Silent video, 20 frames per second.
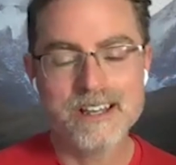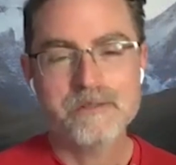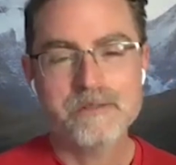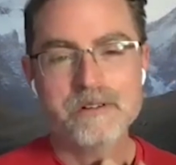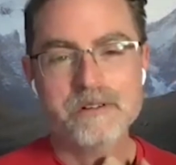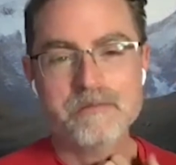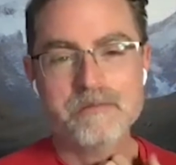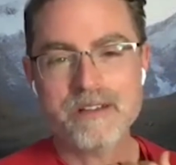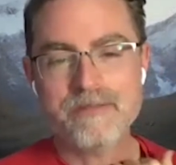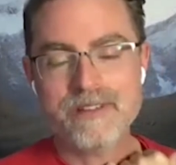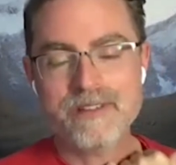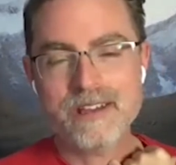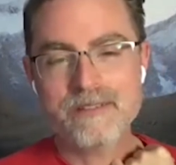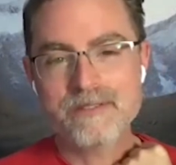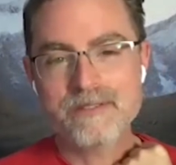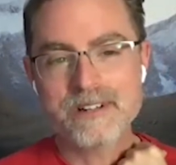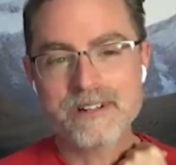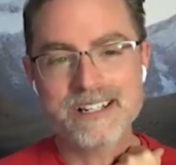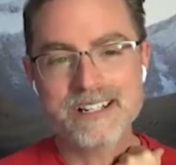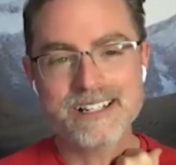one of my
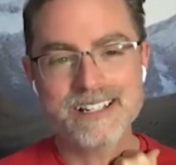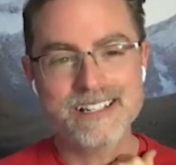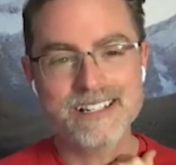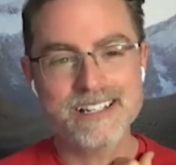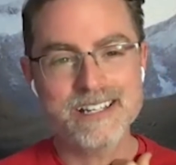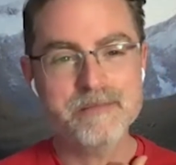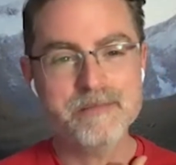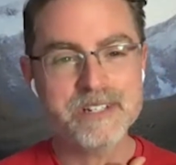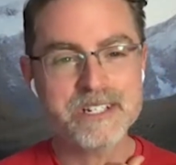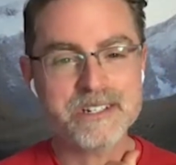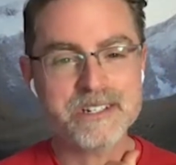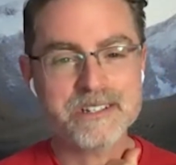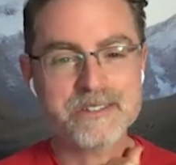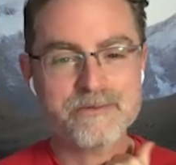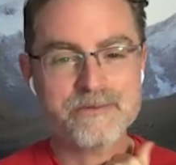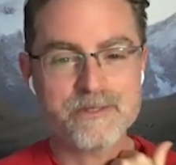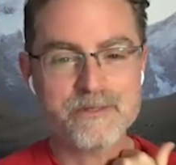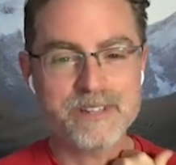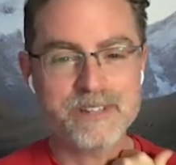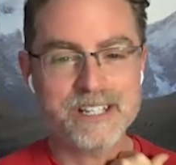favorite images
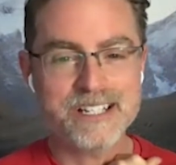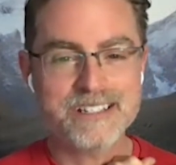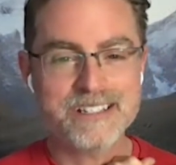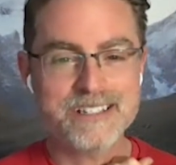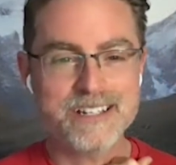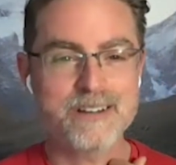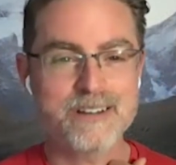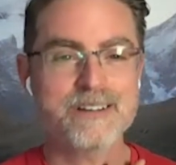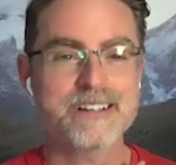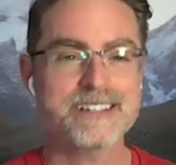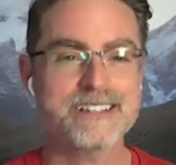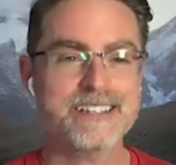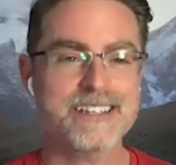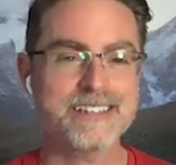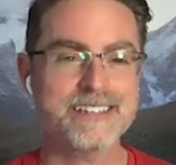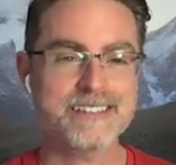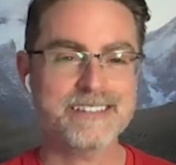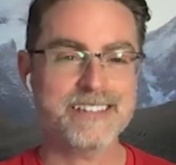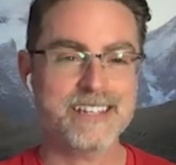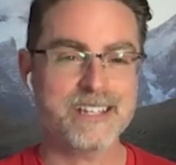for Venus in Aries
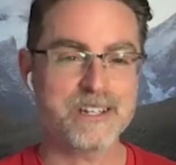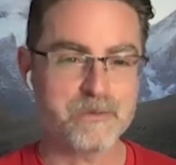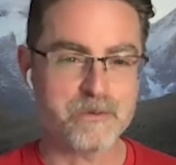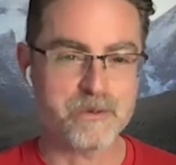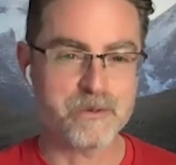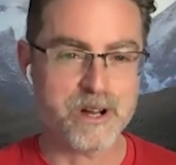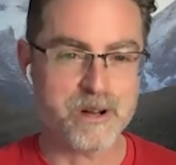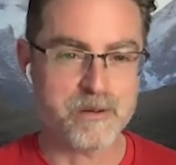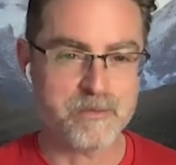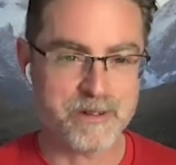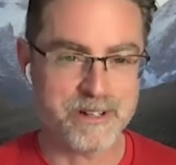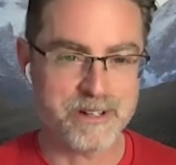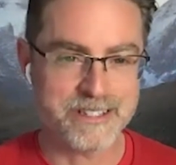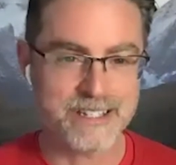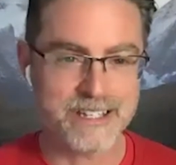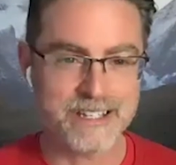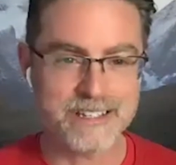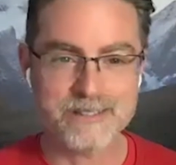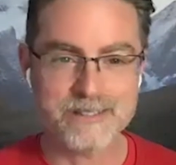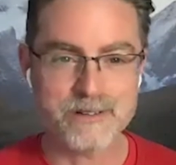is Xena Warrior
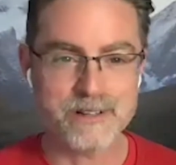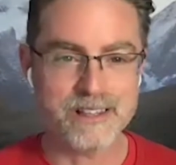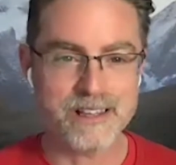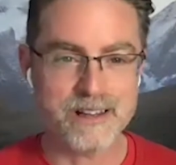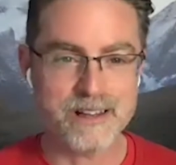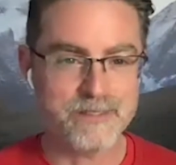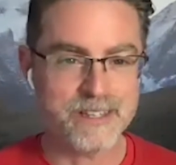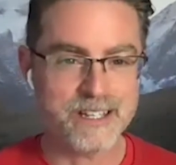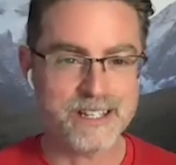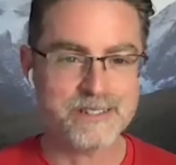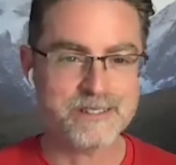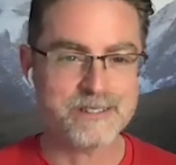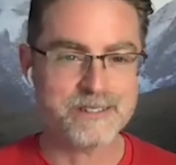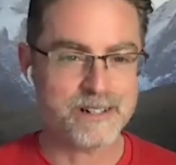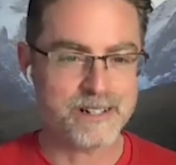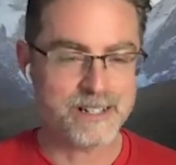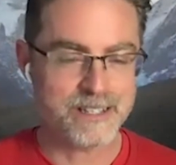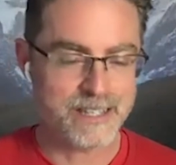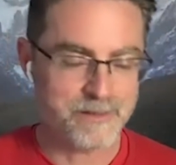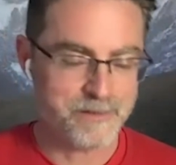Princess. So I love that you
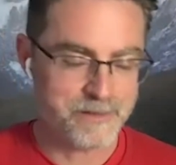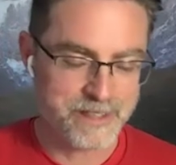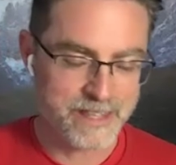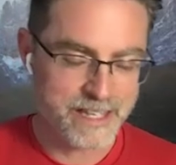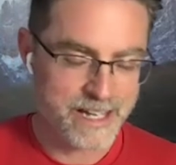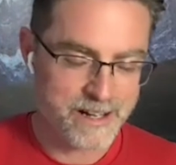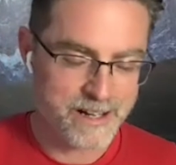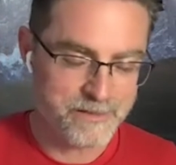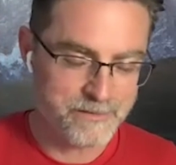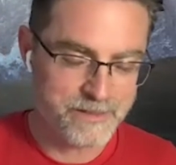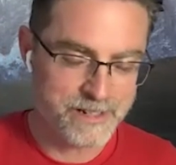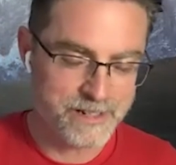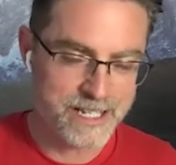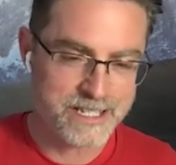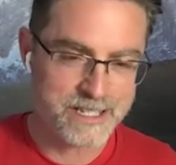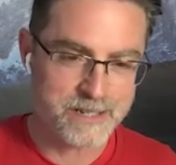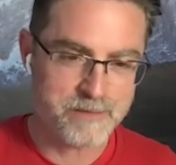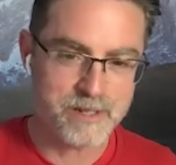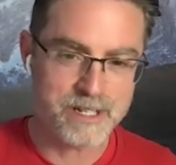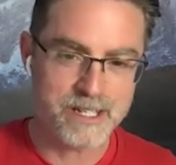started with that,
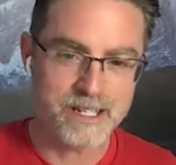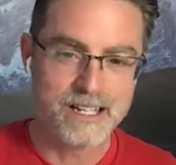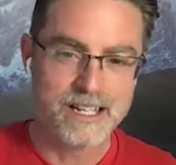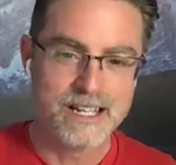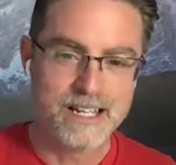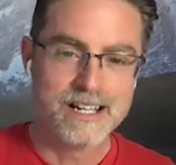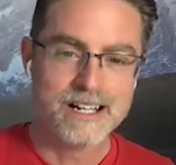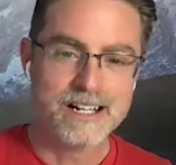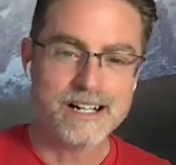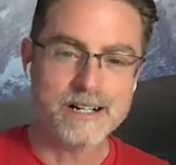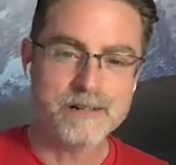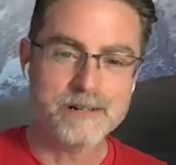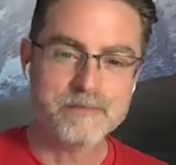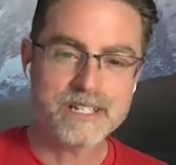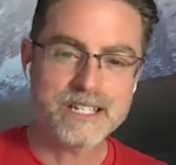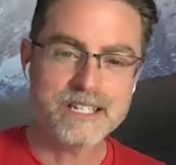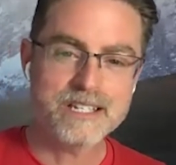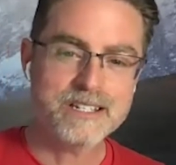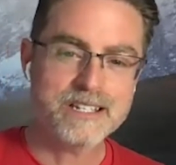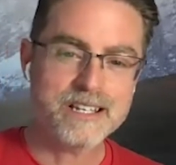Vanessa. But
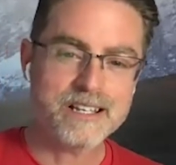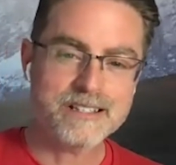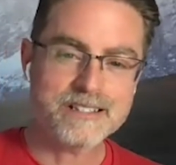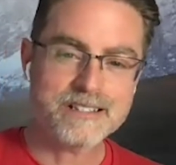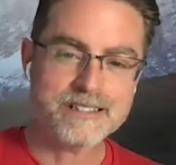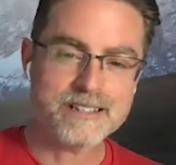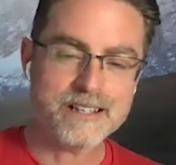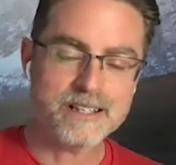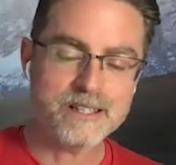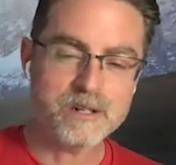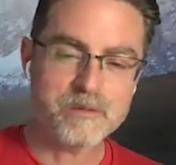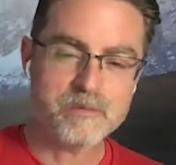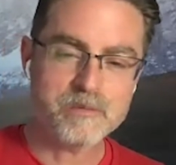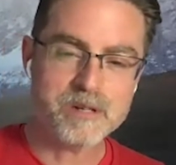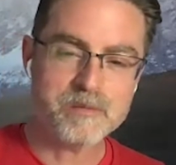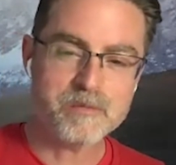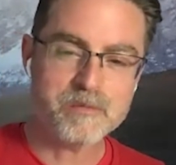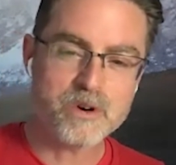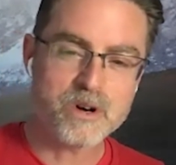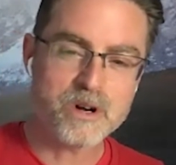can you tell us a little
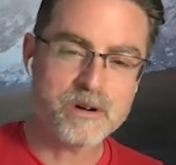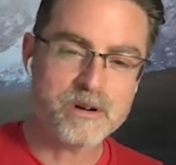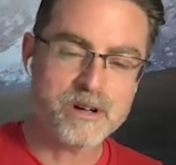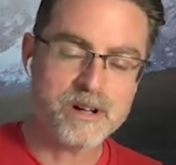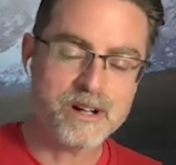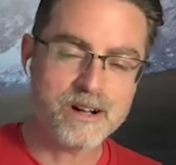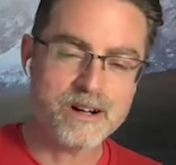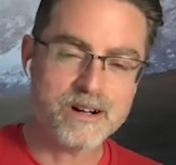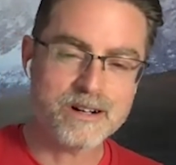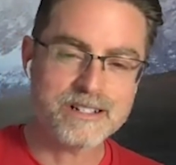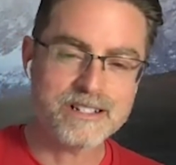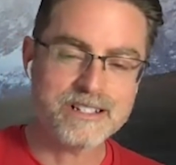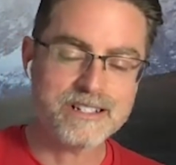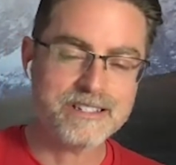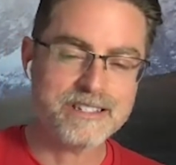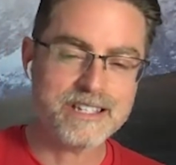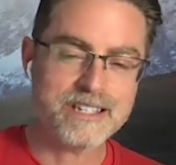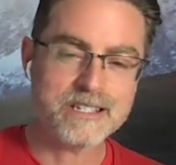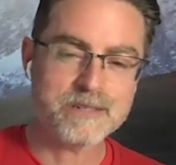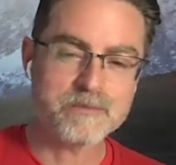bit more, or
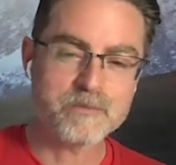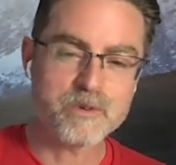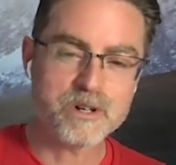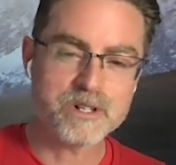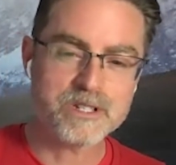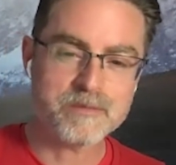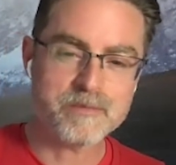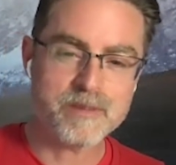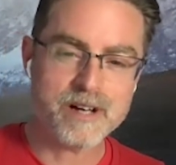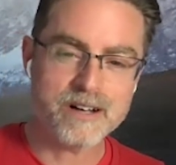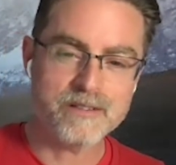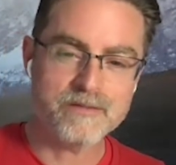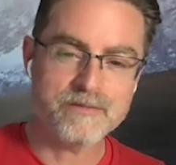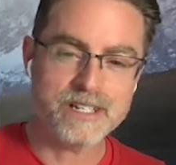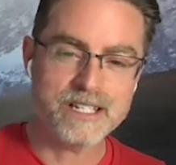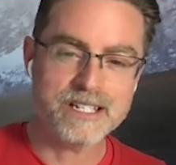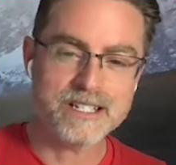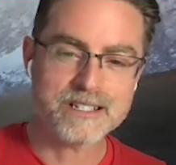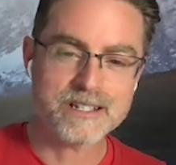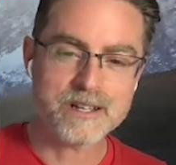just say some words about
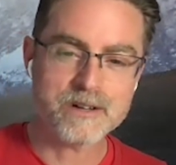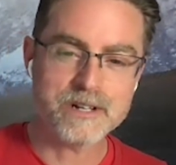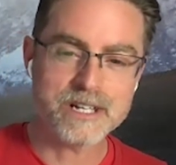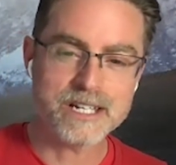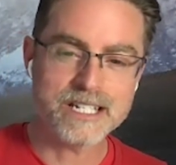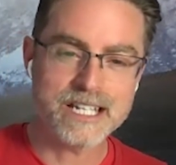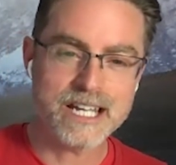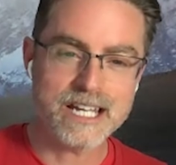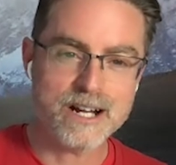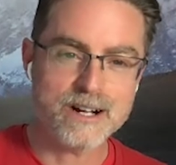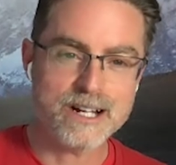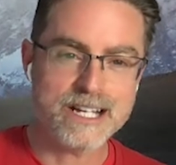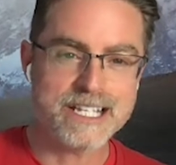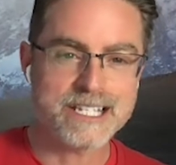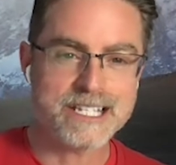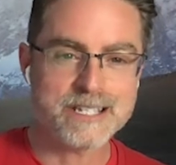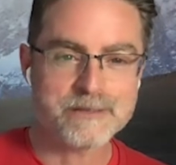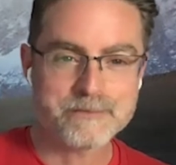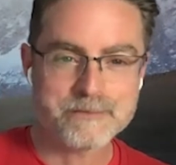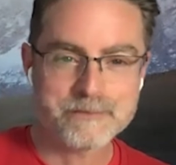Venus going into Aries?